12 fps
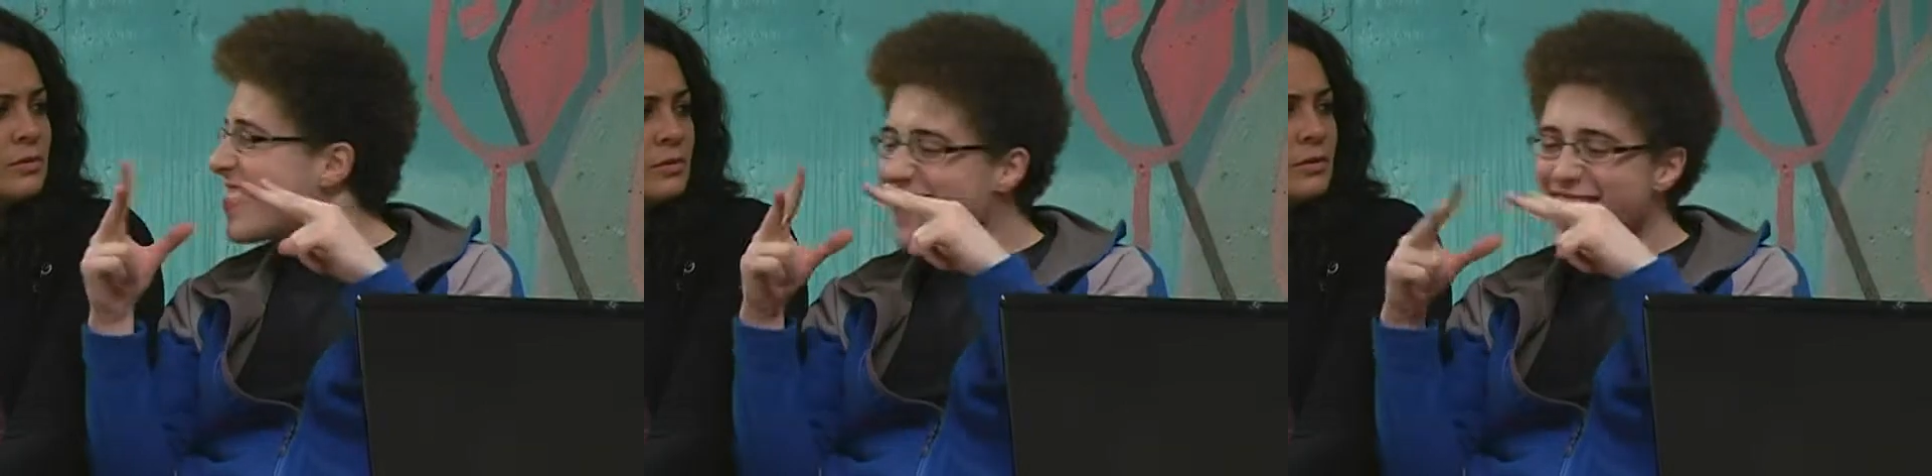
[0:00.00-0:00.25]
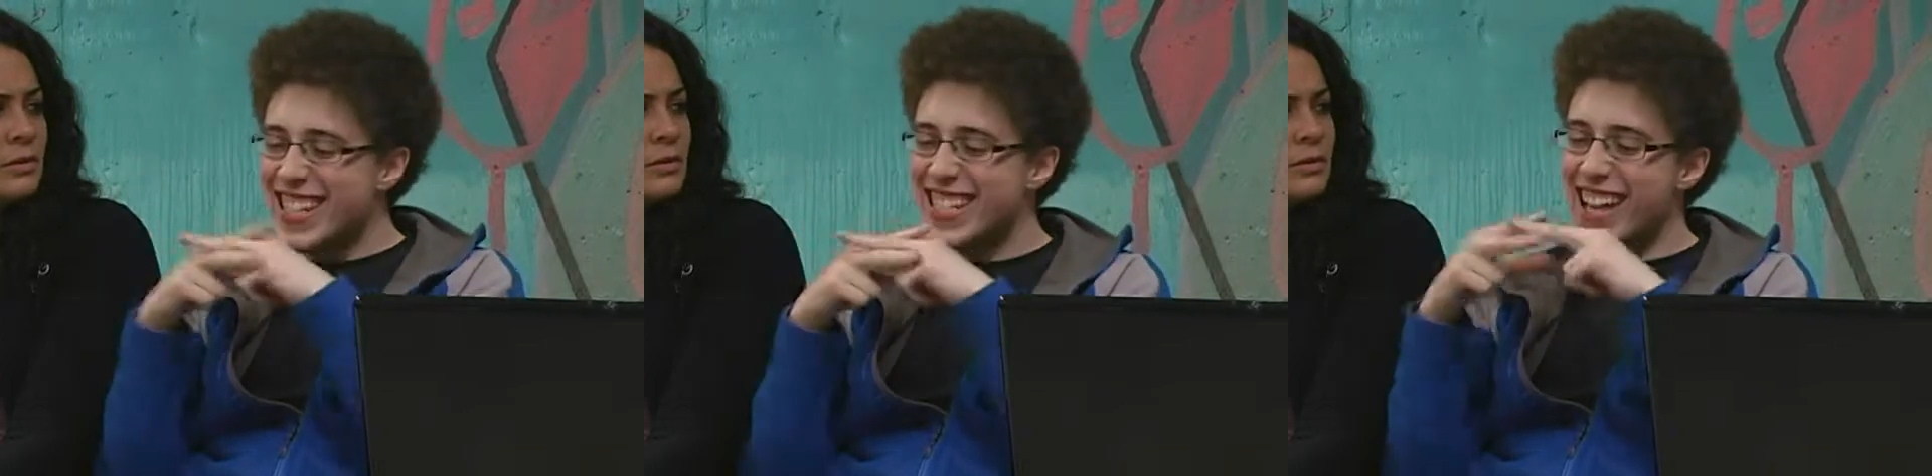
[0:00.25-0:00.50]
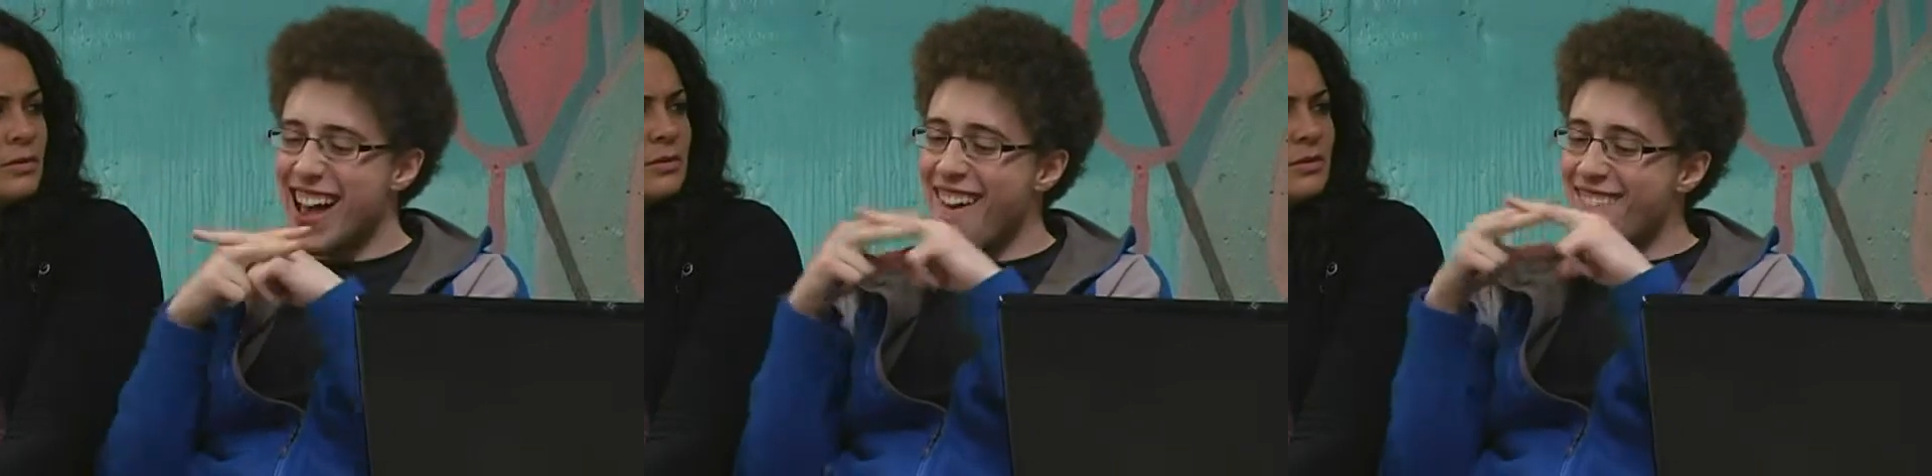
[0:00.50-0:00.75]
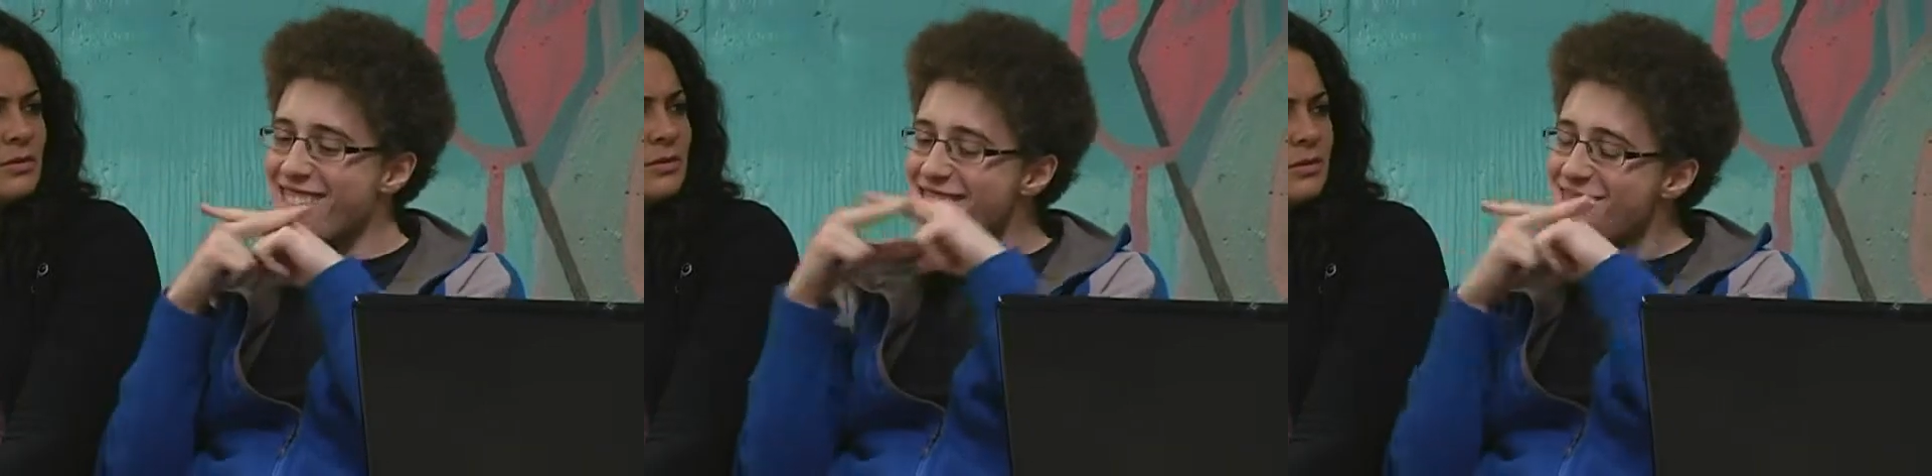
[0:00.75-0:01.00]

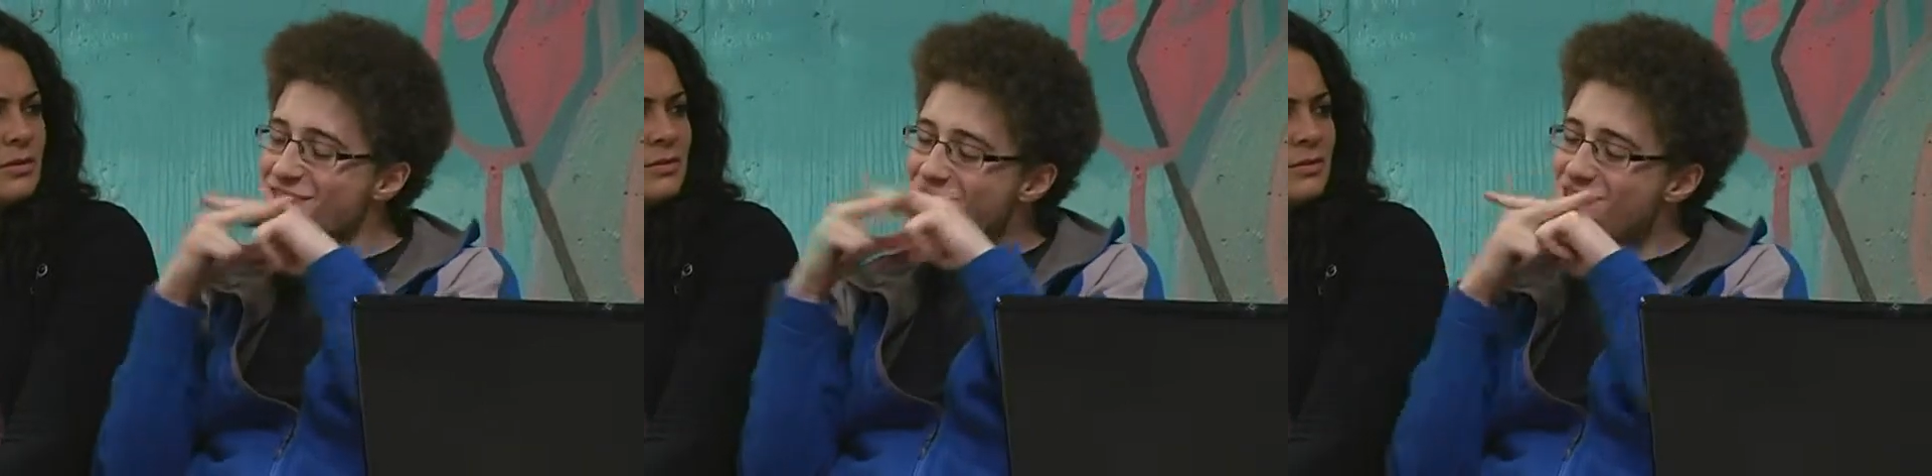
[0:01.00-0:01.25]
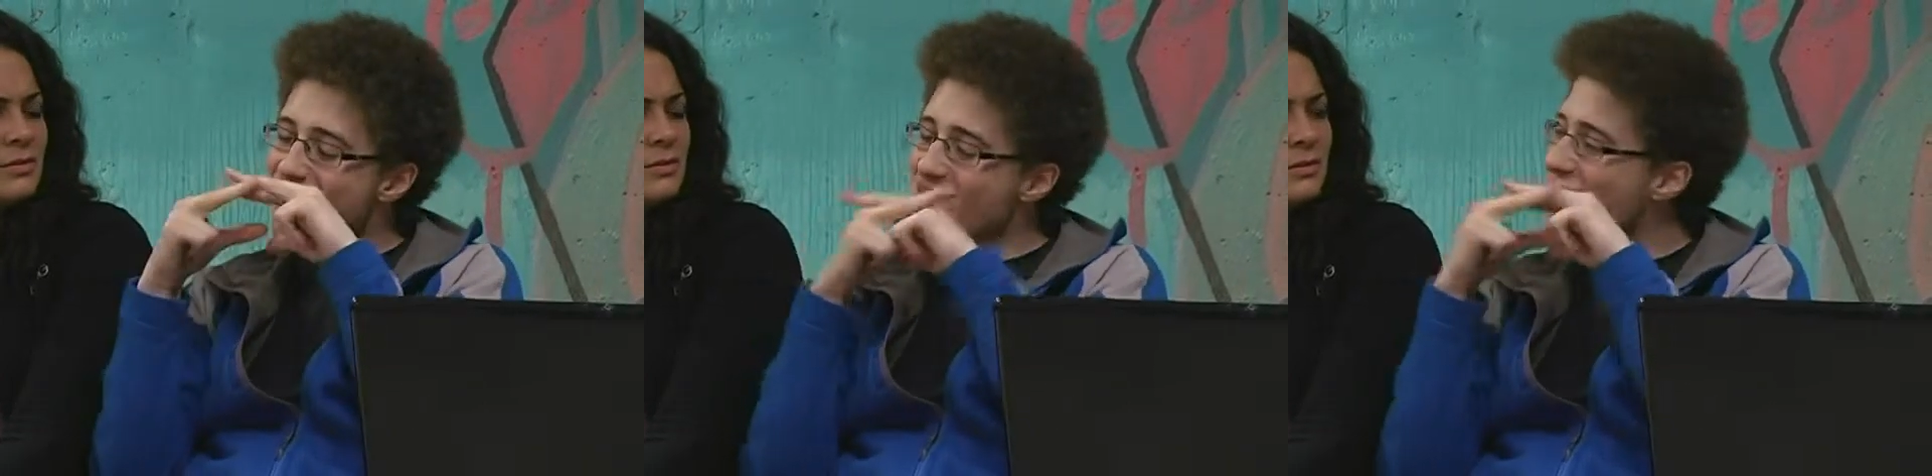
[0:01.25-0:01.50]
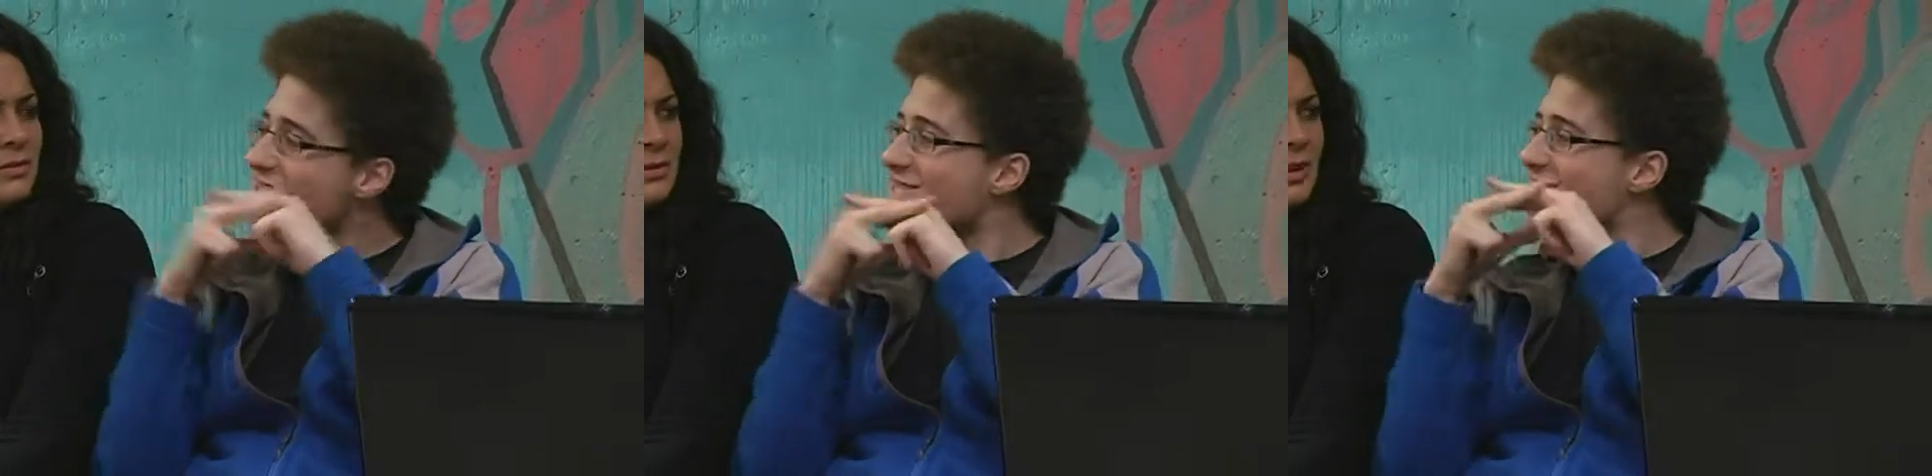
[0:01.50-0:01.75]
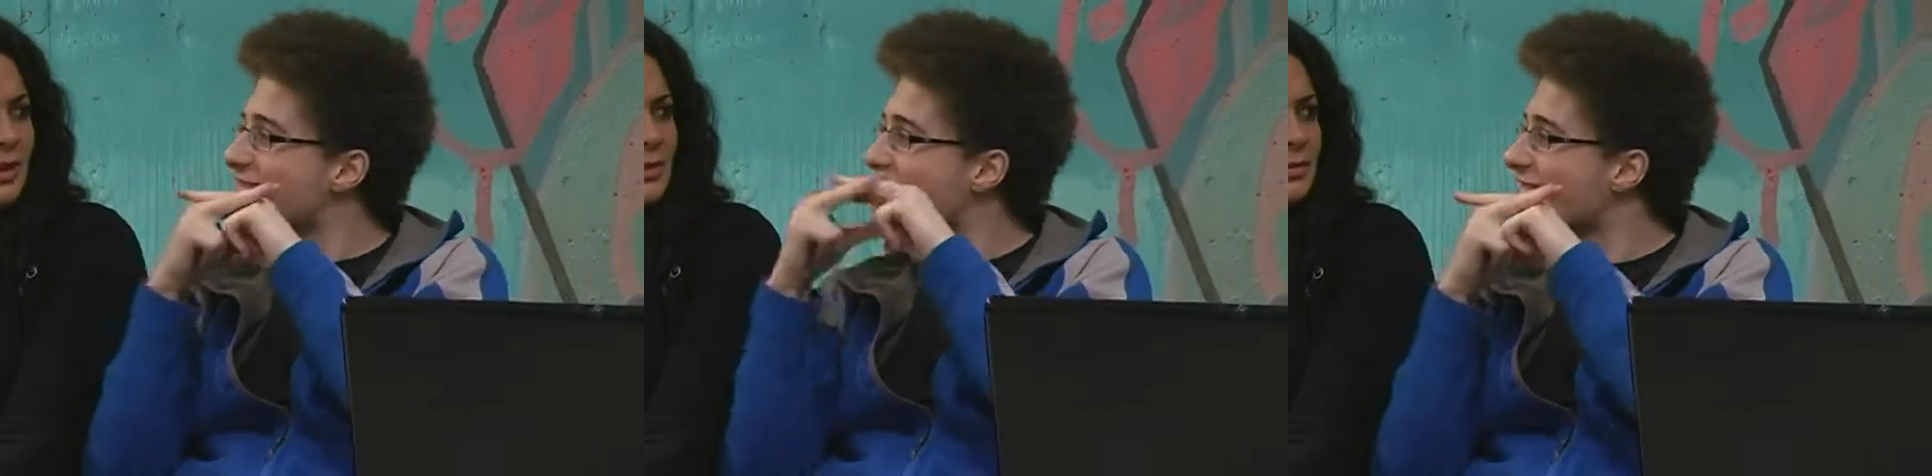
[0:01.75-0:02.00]
threesome.
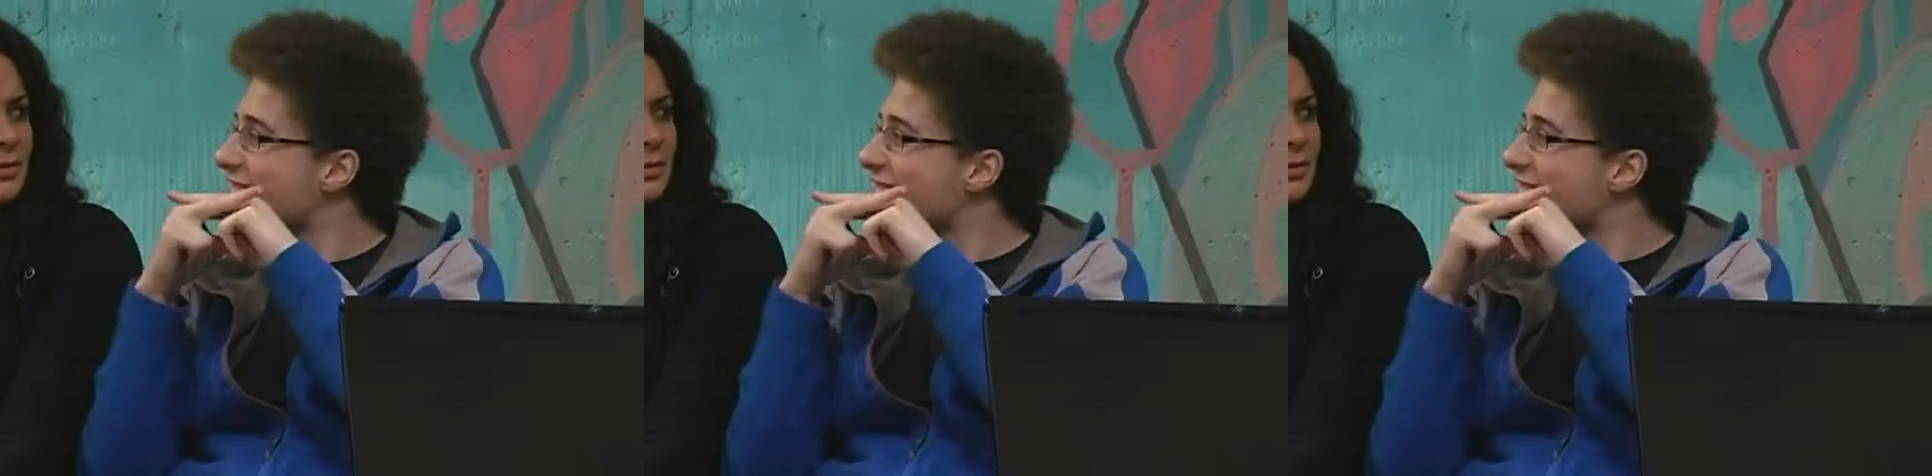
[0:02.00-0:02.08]
No.